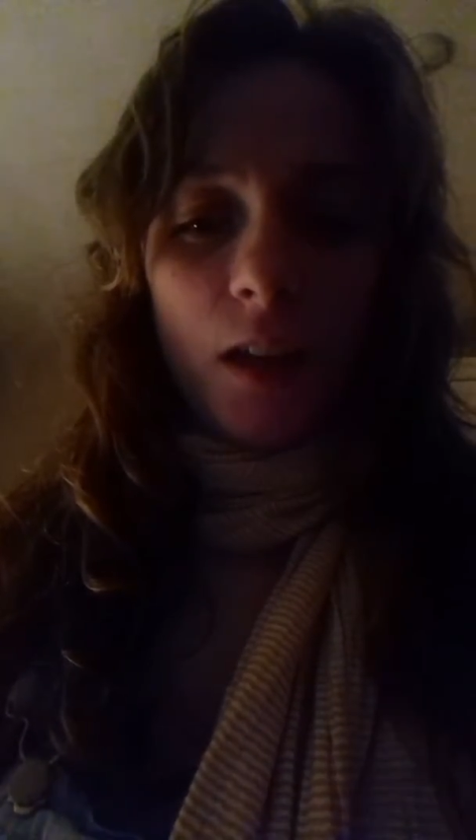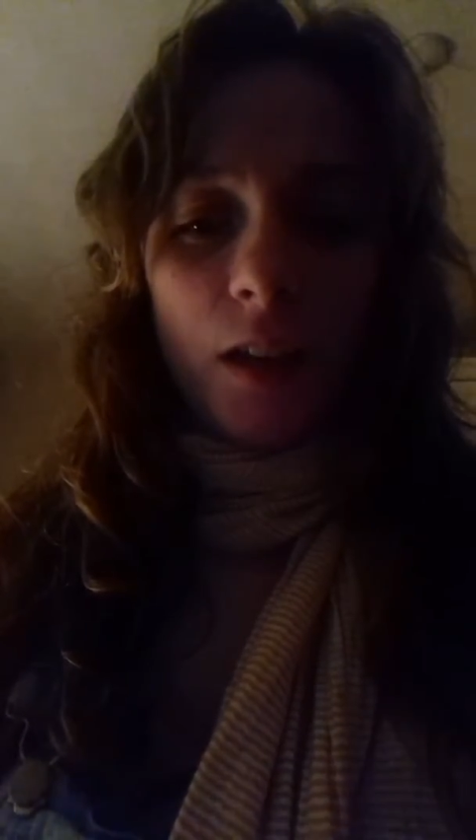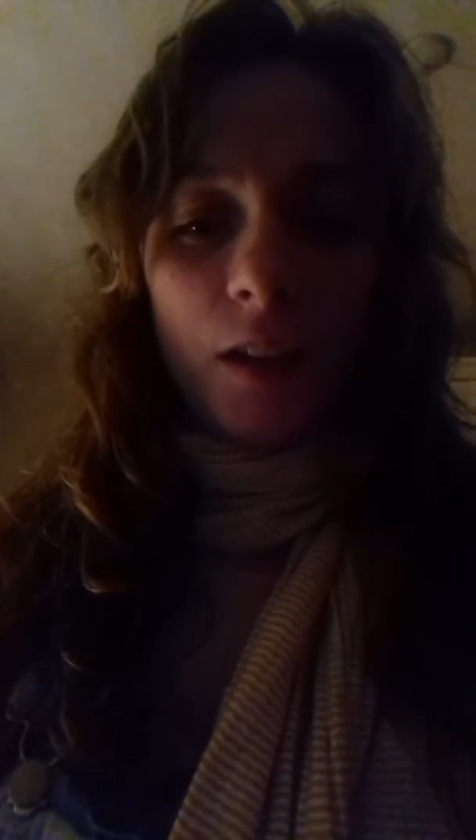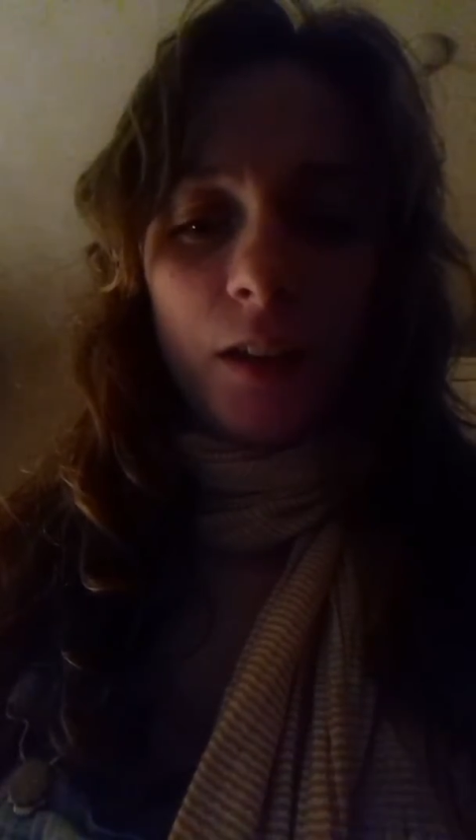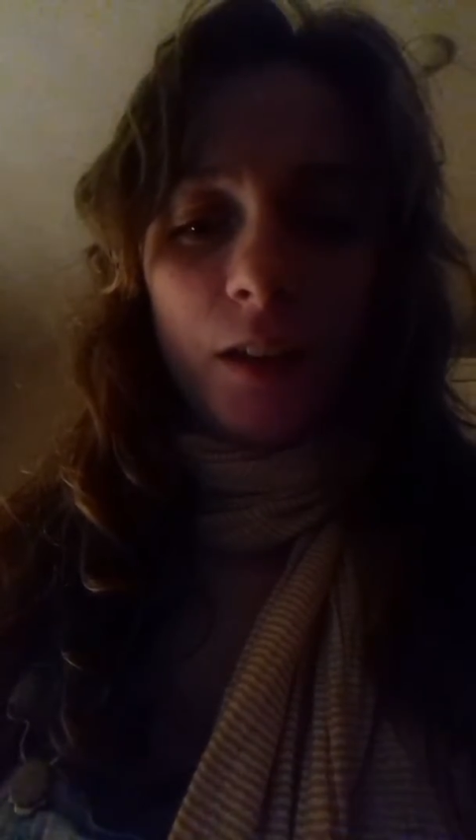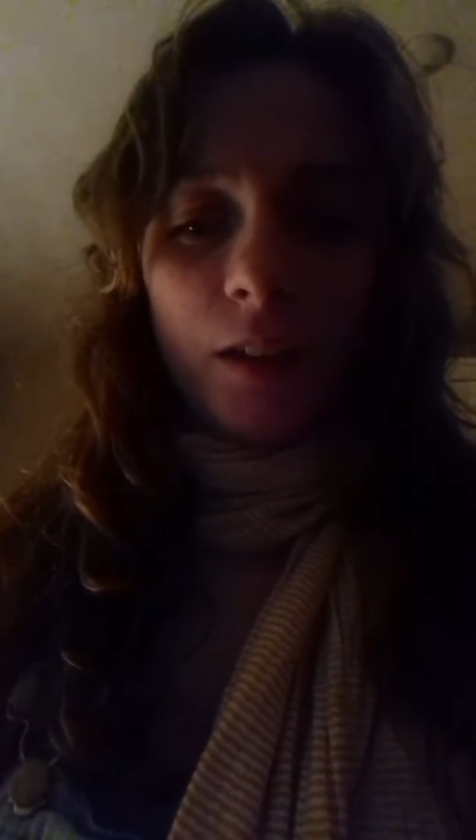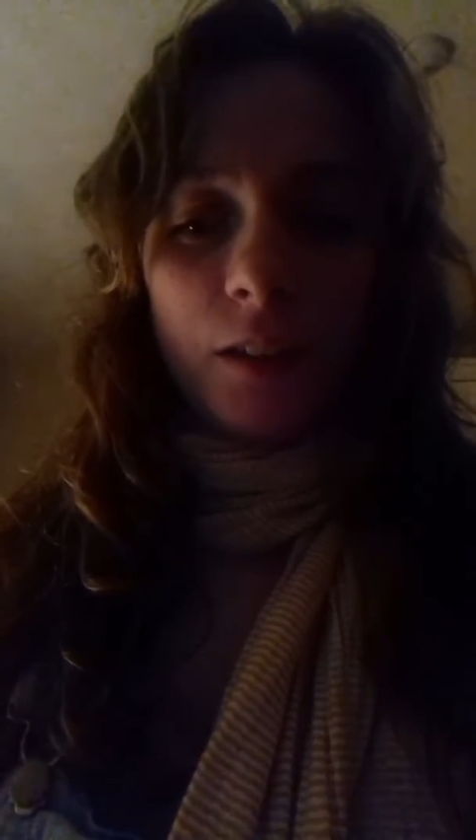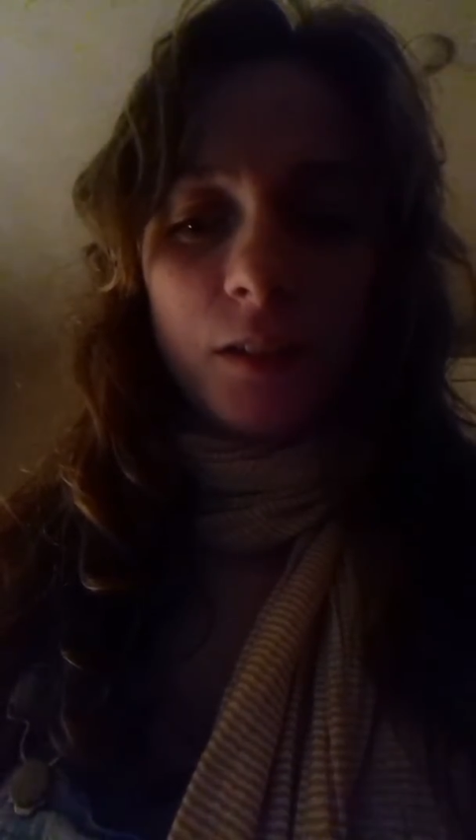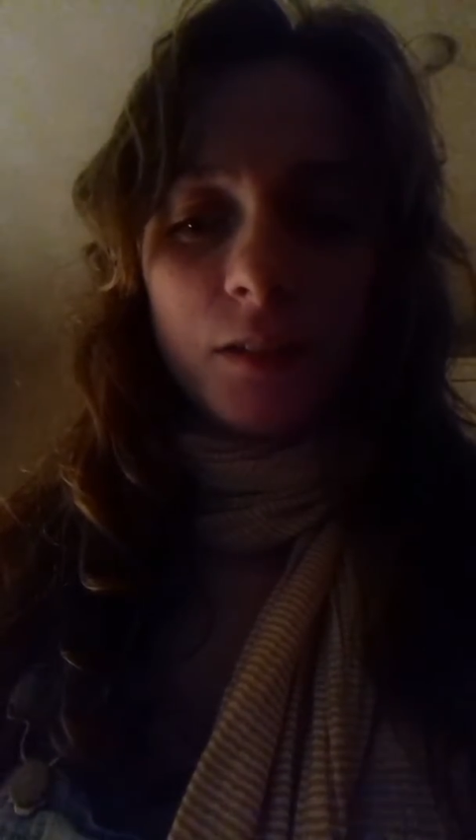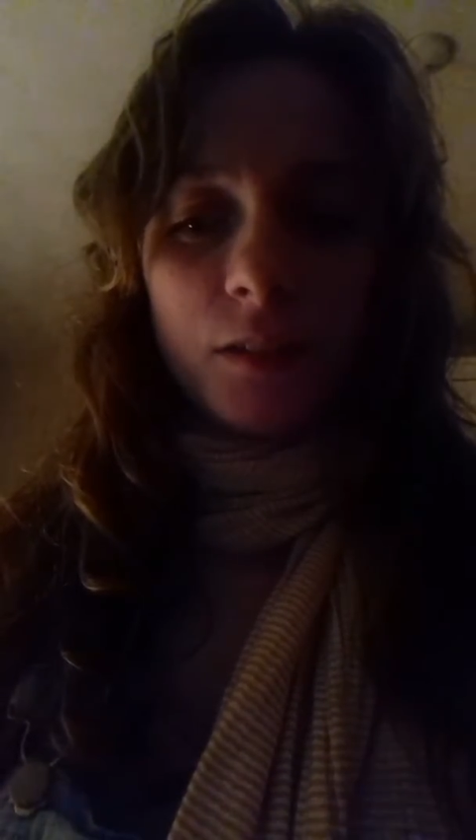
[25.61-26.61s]
Uh,
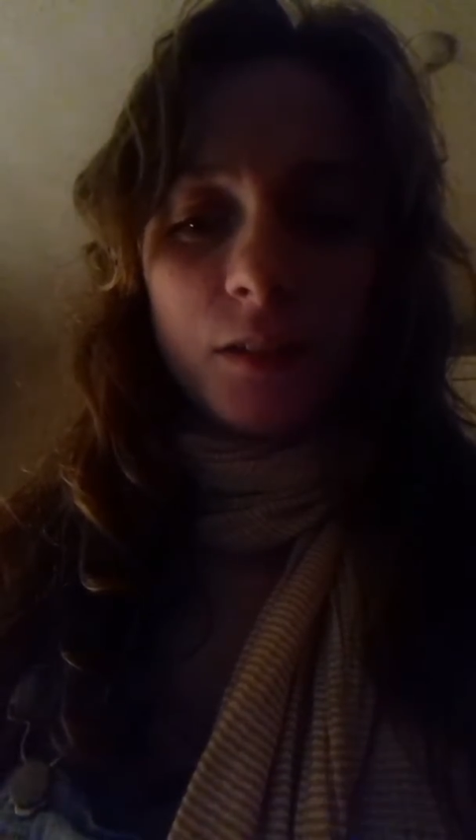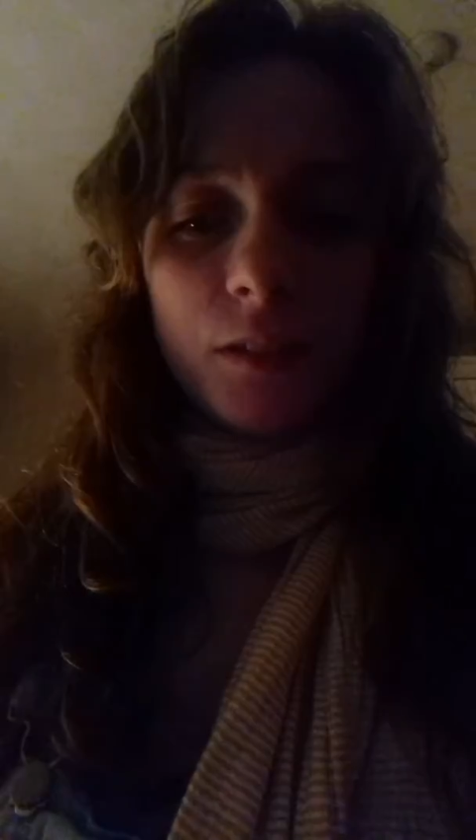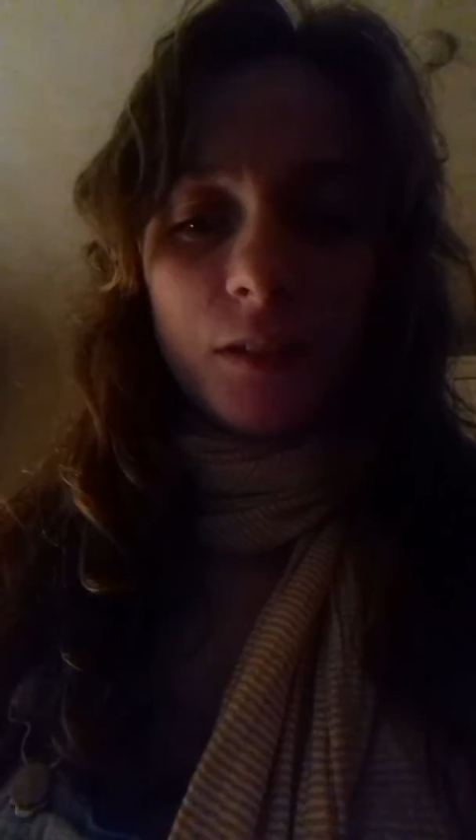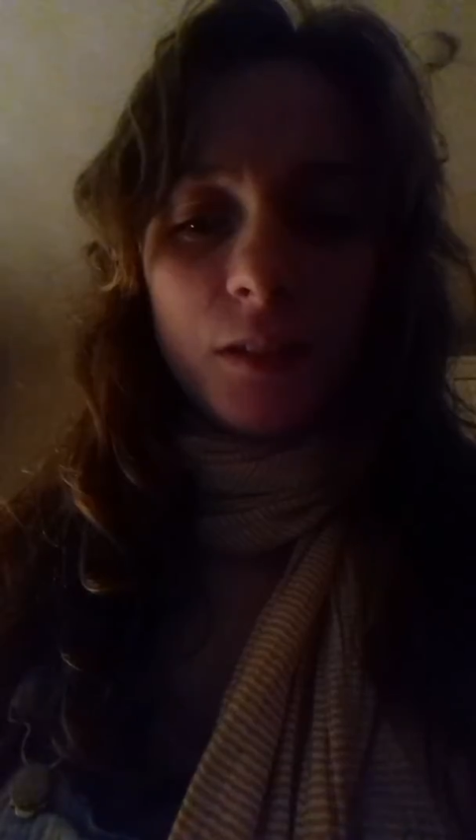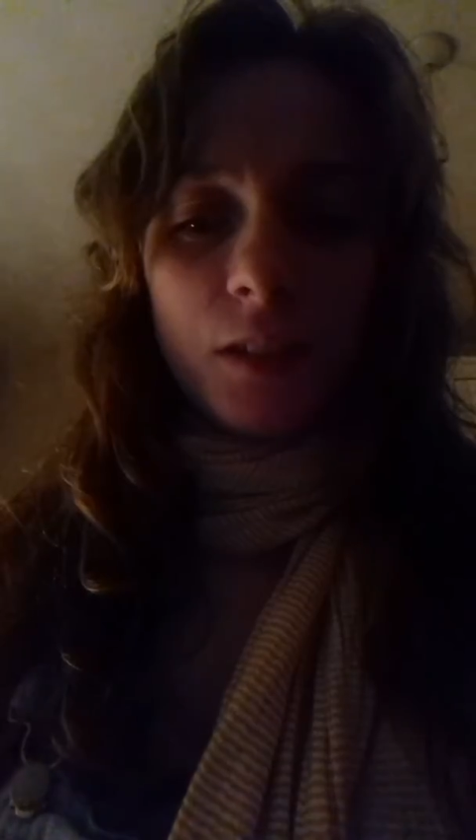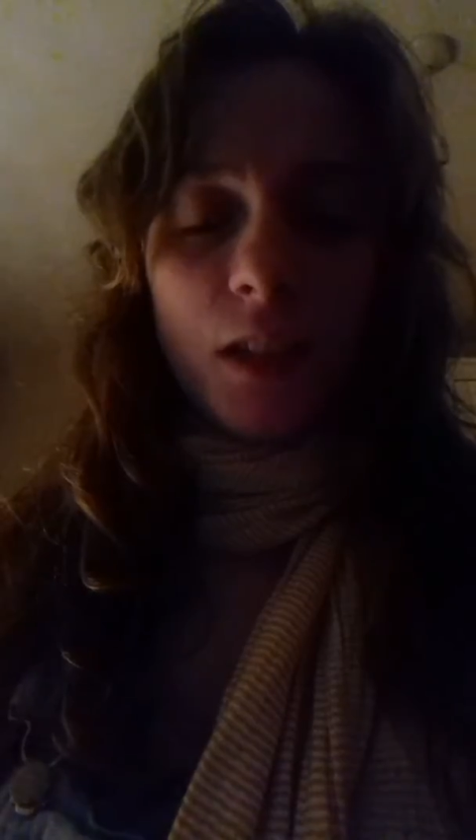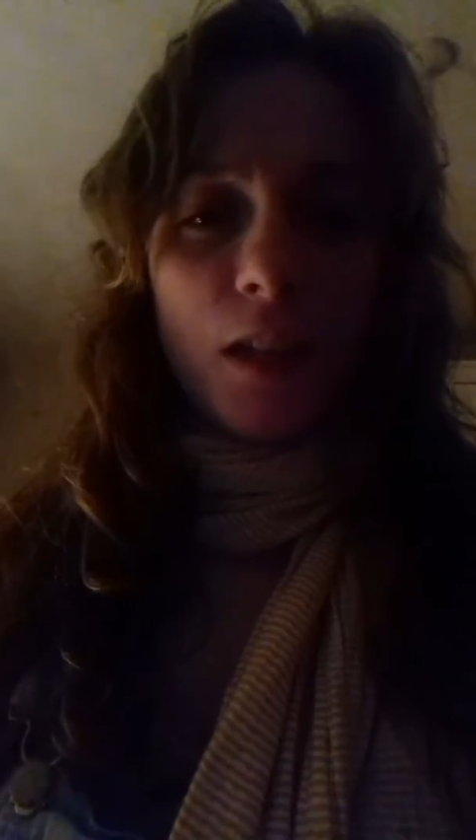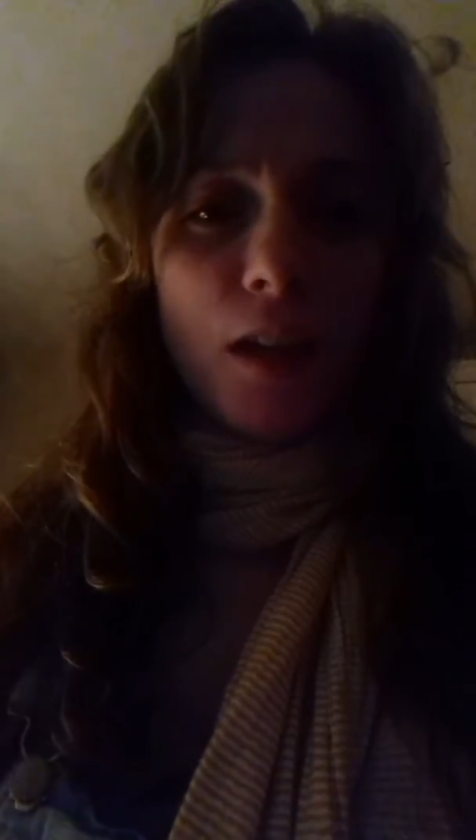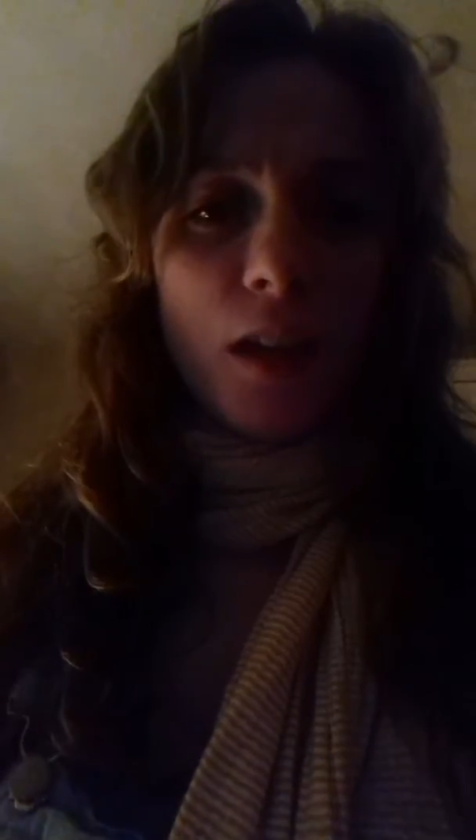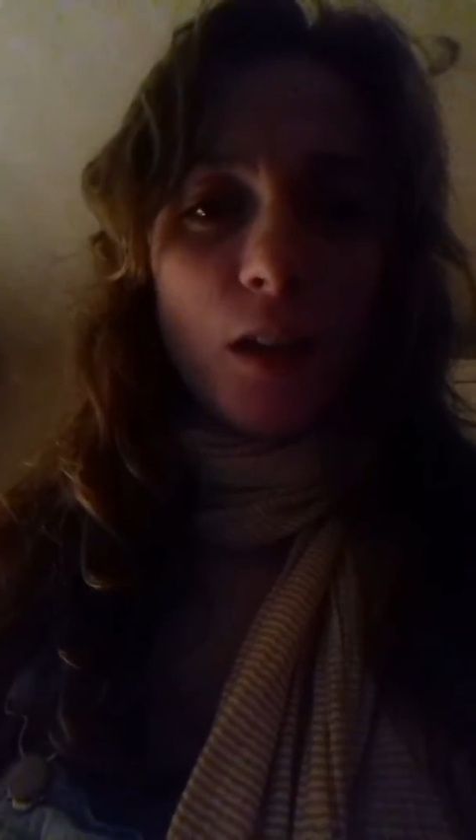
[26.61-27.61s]

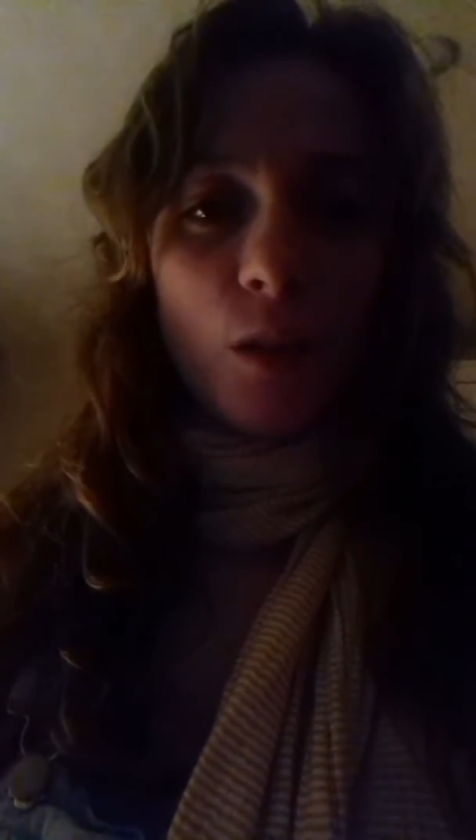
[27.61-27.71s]
he